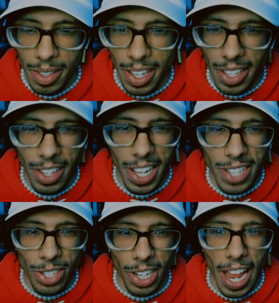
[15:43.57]
Like, you
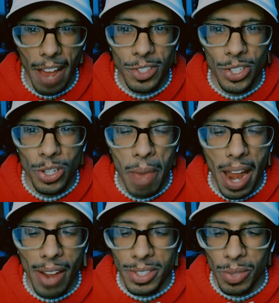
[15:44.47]
guys are going to have two
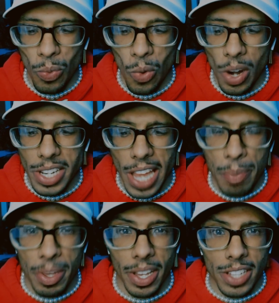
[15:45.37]
battles in one day
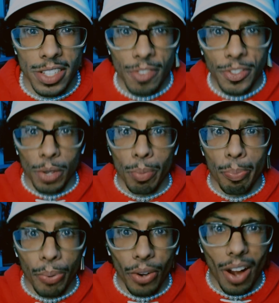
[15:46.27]
because of your
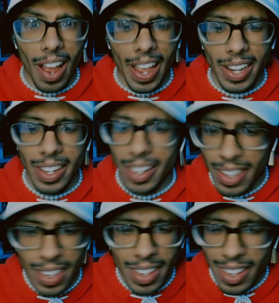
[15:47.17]
pride.
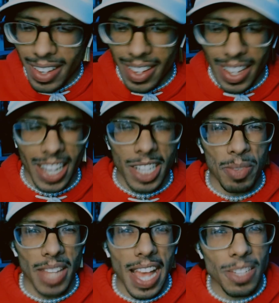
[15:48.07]
And it's
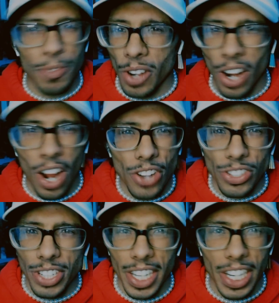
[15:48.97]
been lasting for a
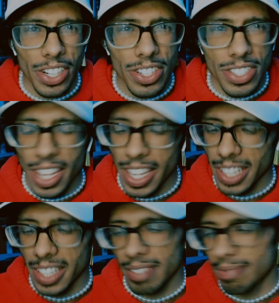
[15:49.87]
hundred years.
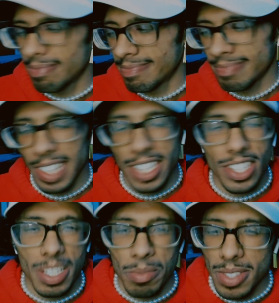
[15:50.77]
Like, it
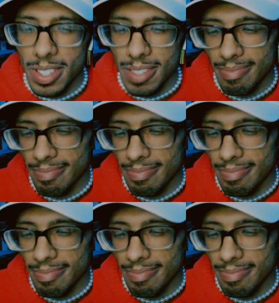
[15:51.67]
just seems.